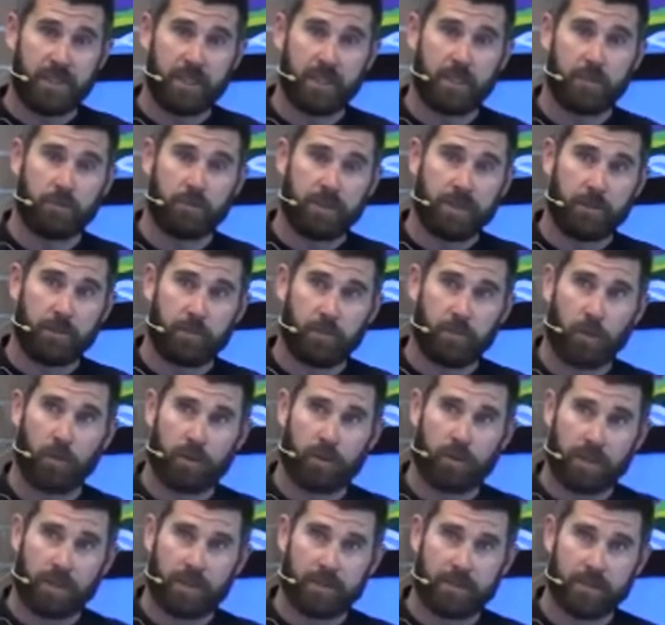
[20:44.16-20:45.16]
equally
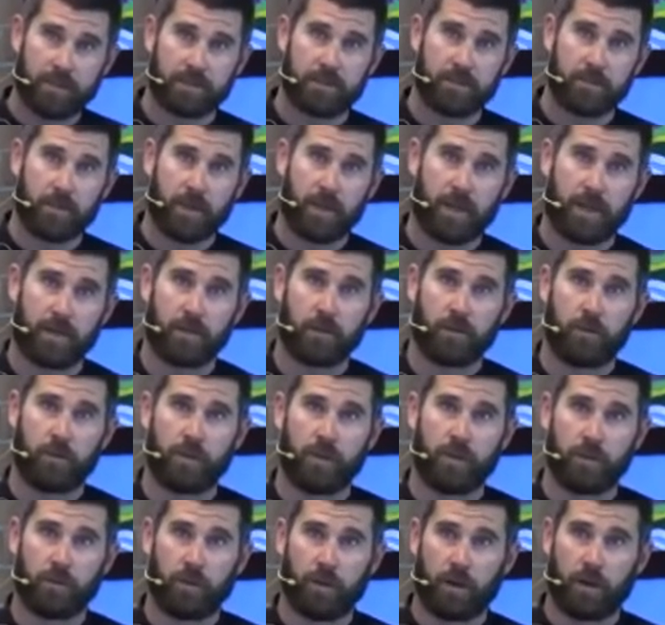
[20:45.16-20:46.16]
broken. It doesn't matter who
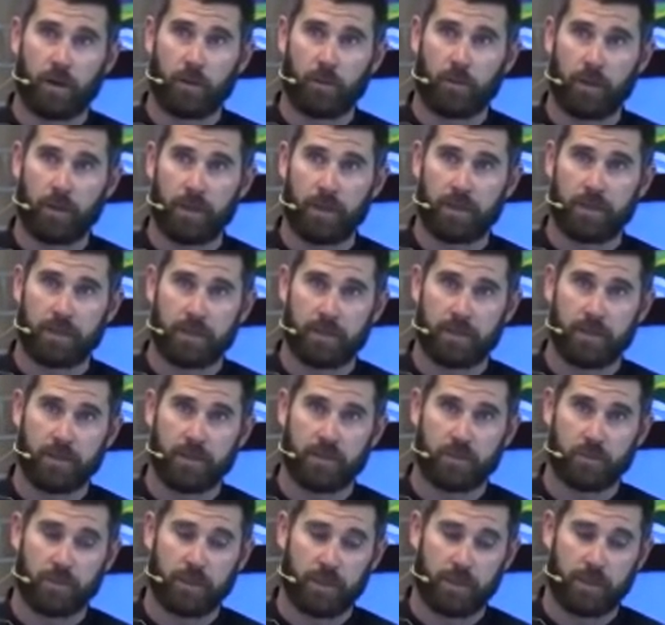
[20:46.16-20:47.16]
you are or what you did
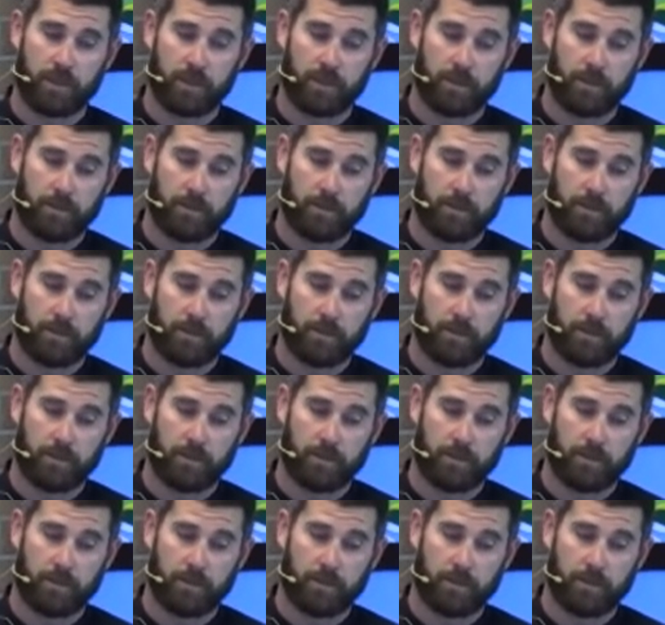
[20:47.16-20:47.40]
this week.